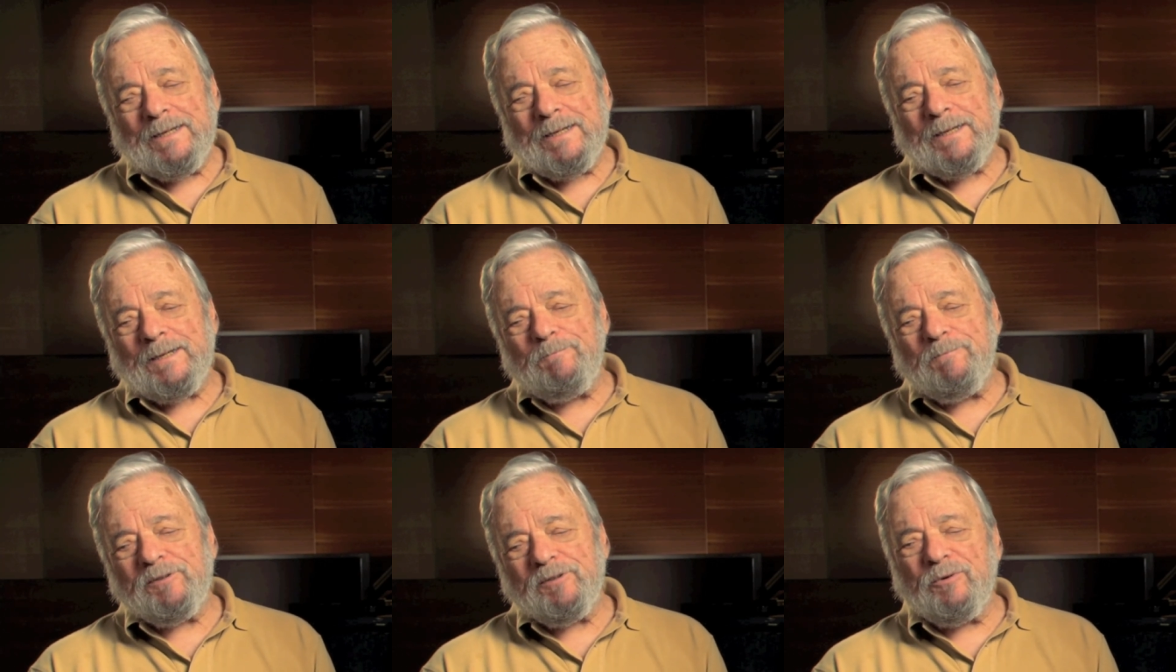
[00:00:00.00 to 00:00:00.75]

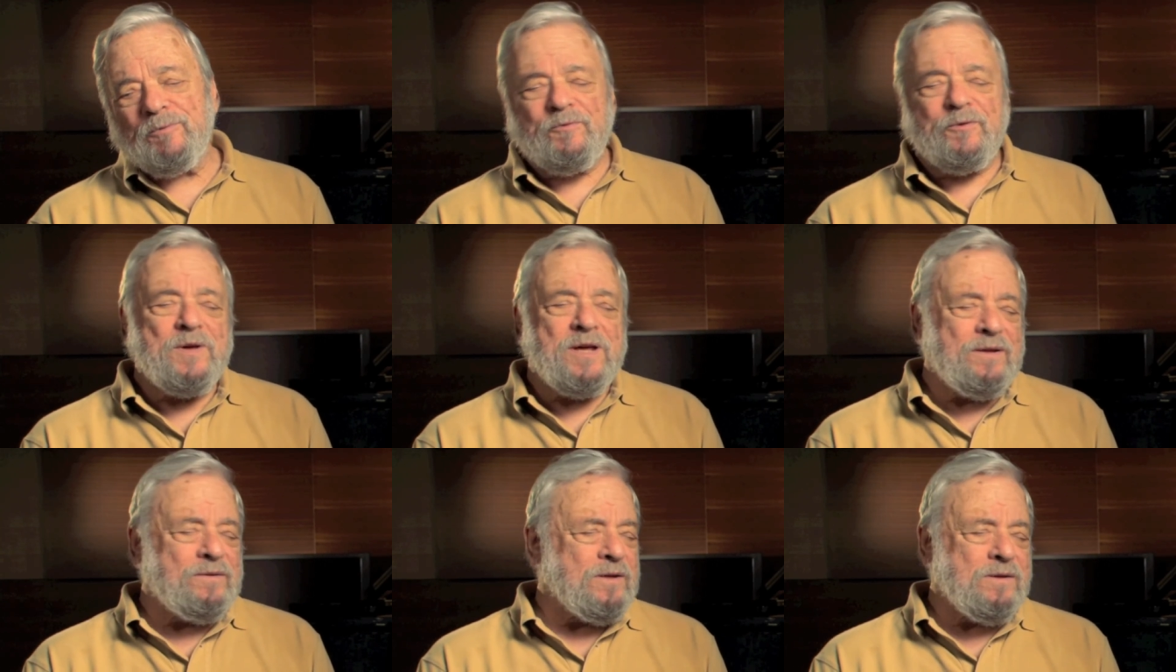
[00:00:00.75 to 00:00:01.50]
Um, so for
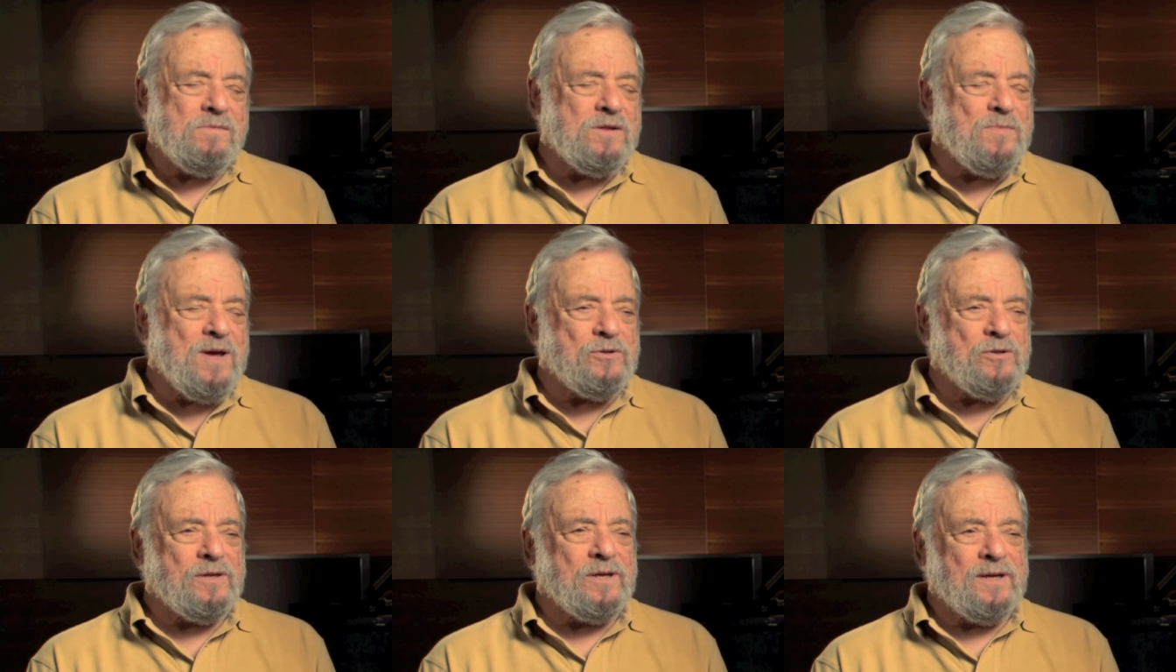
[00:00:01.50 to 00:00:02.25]
me, the, the
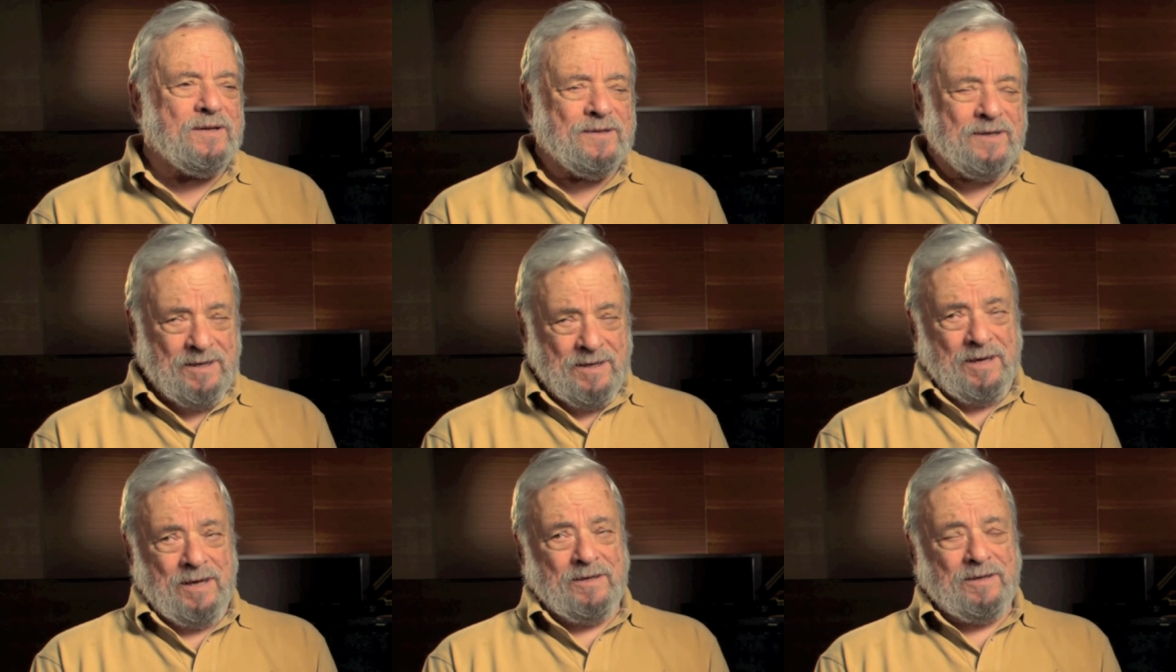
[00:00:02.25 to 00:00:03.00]
major thing is
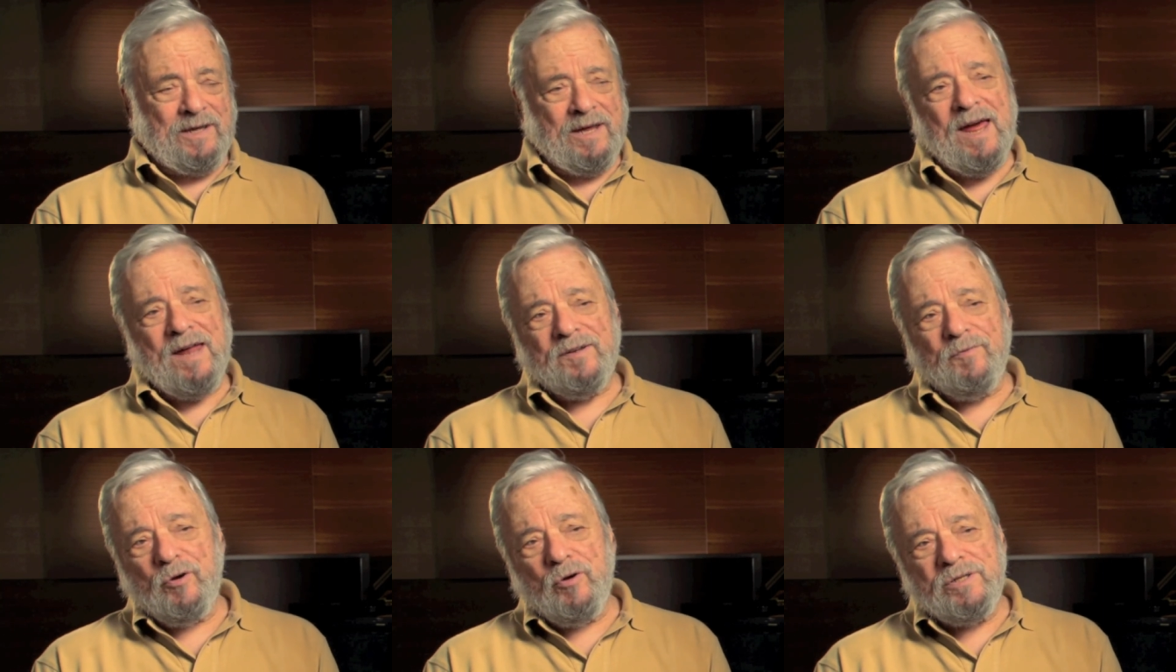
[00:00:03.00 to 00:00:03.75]
that the cast
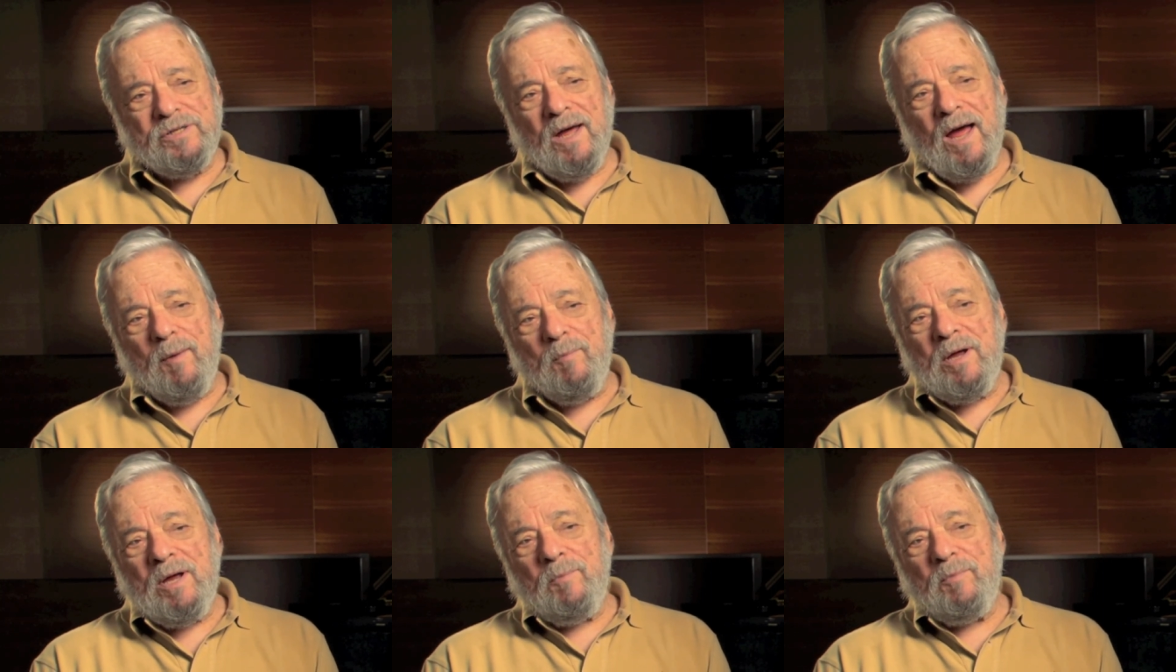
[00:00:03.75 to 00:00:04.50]
have a good time
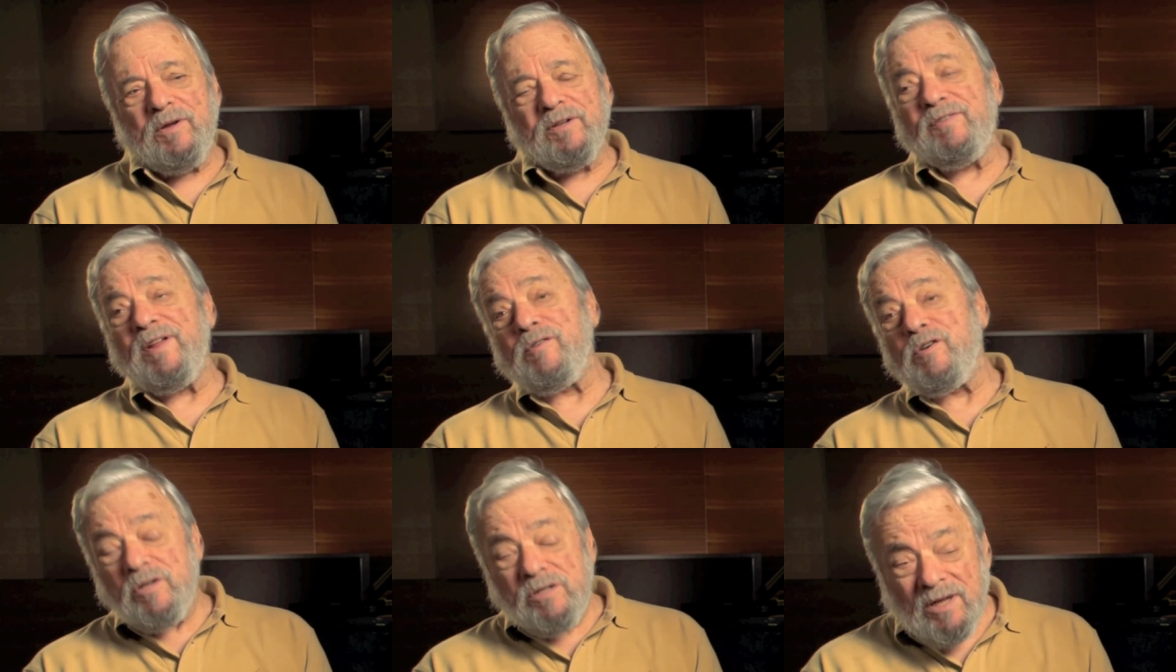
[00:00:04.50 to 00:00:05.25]
because if they have
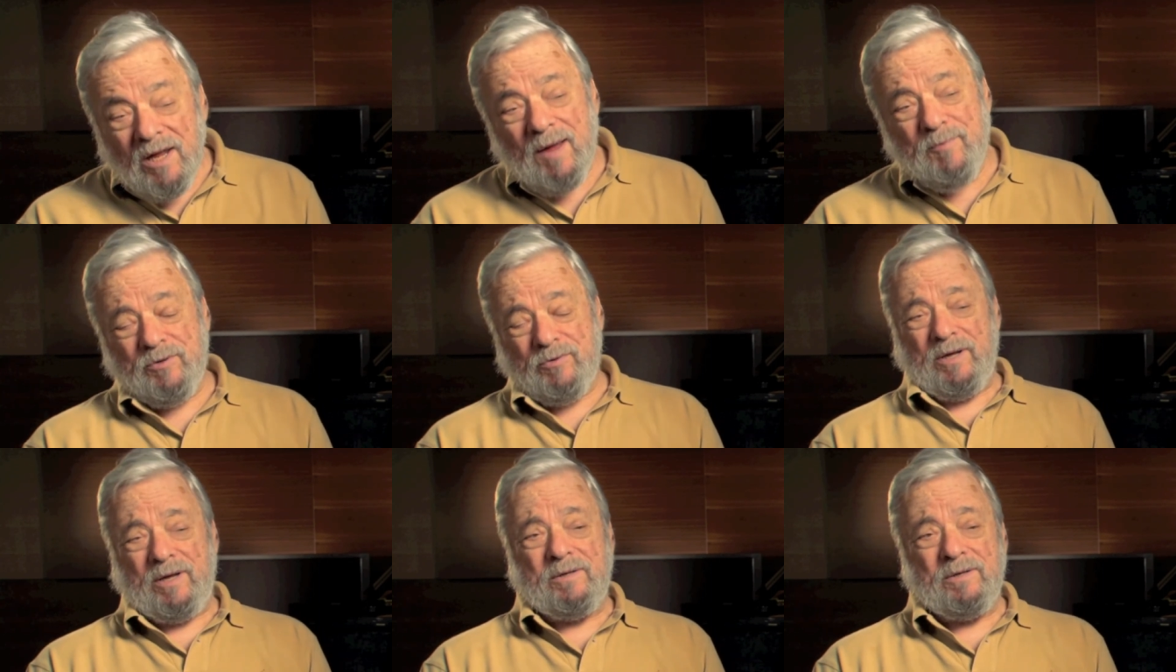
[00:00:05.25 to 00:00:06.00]
a good time
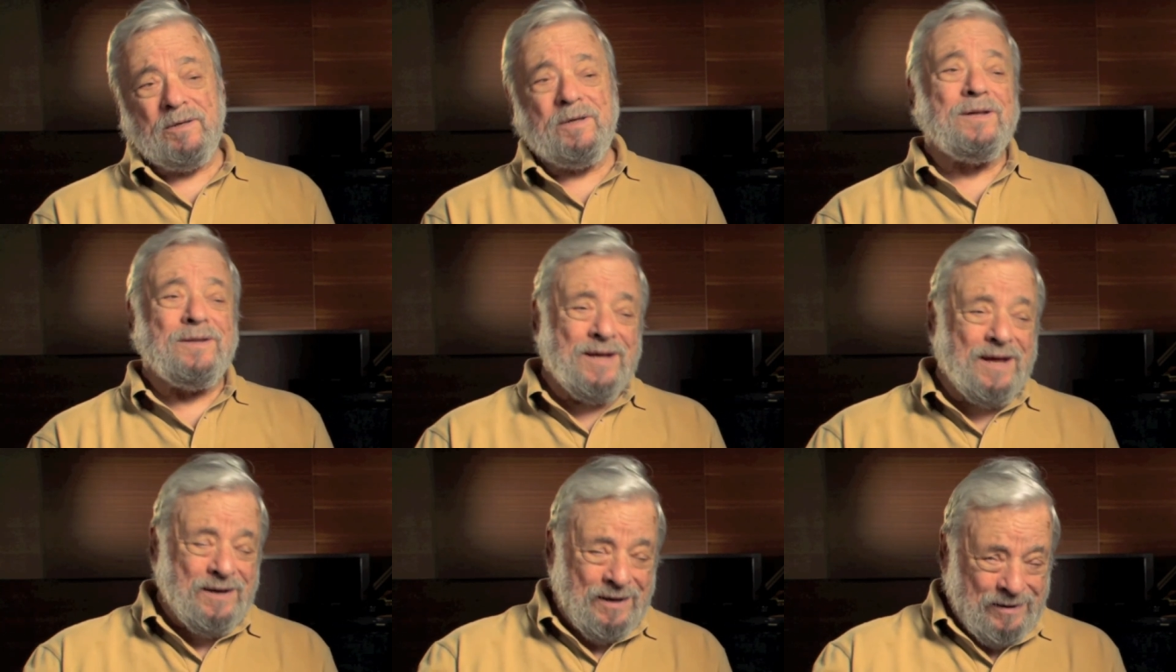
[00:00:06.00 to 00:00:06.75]
doing it,
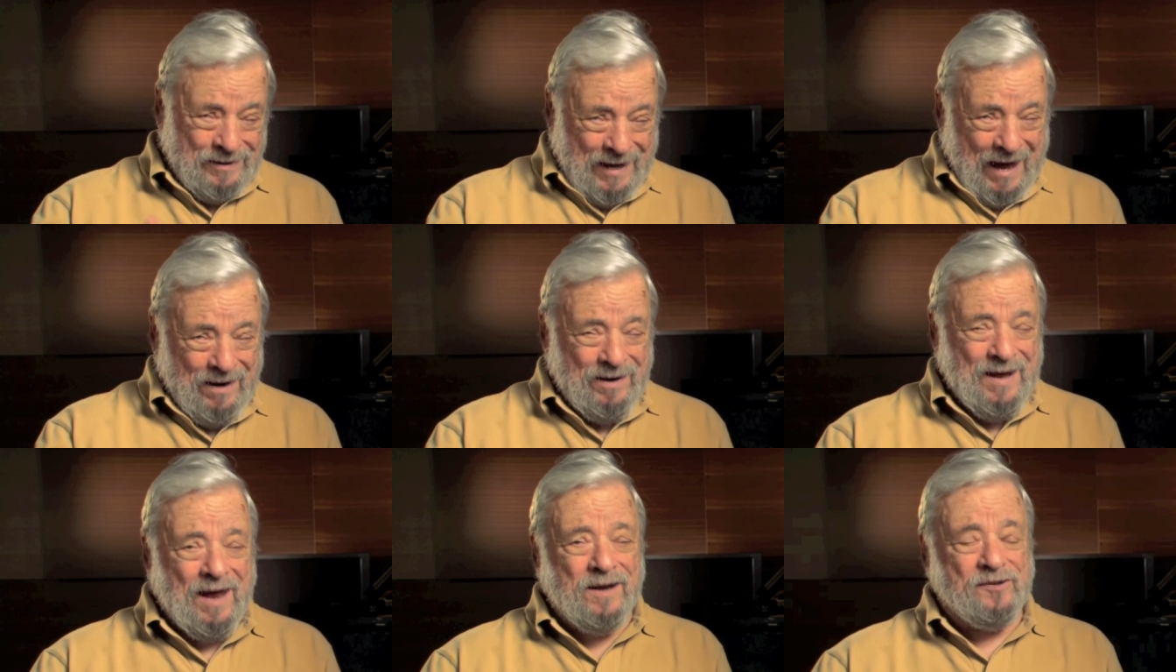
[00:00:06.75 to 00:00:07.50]
then that,
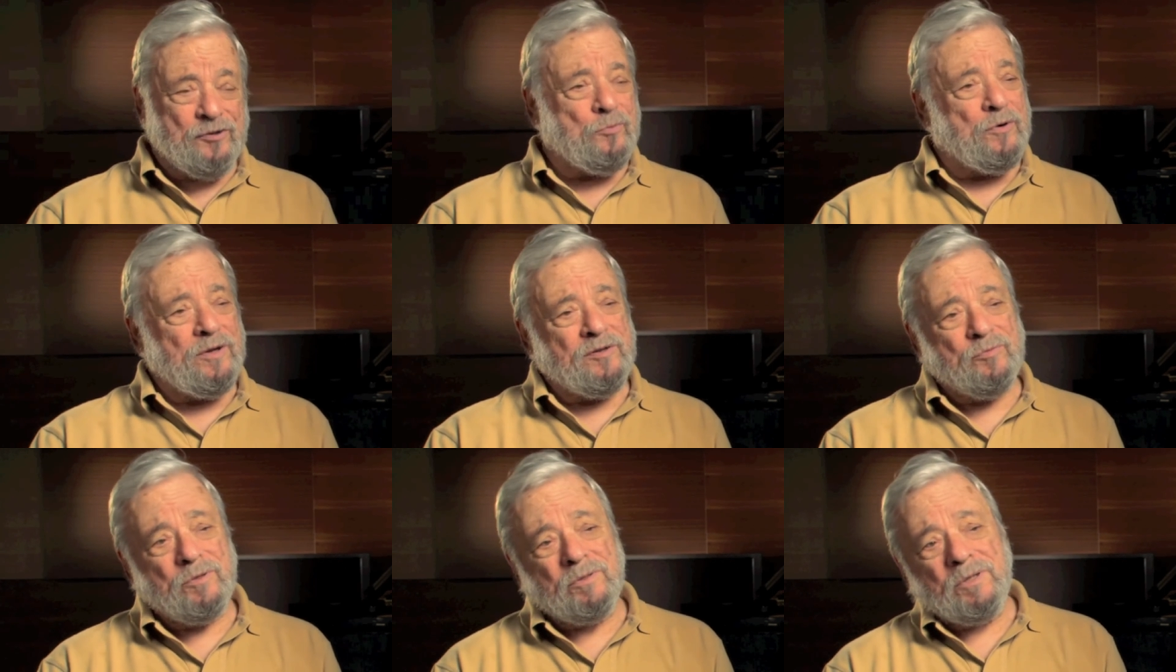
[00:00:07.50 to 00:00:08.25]
that
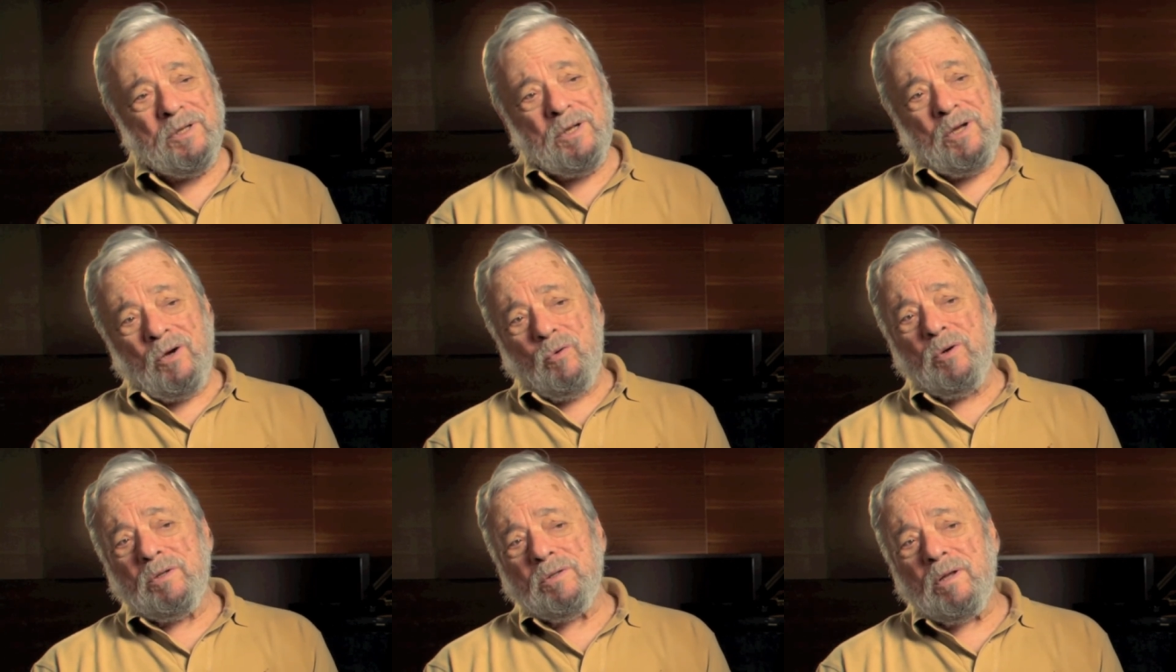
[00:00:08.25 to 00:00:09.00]
exuberance will,
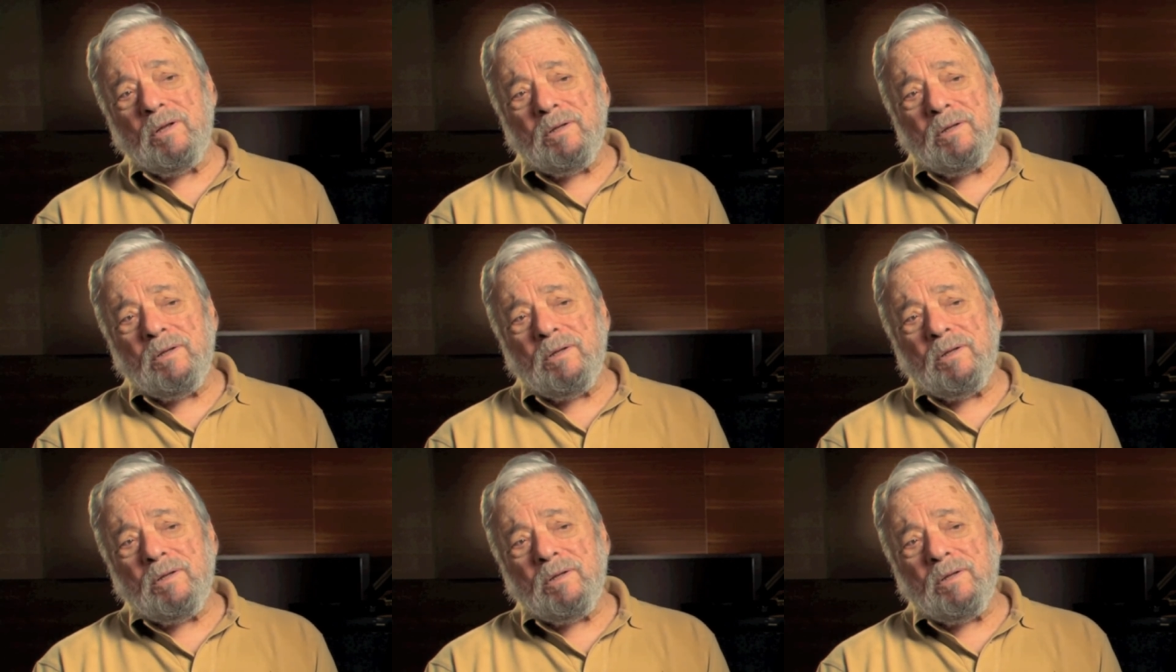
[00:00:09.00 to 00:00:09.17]
will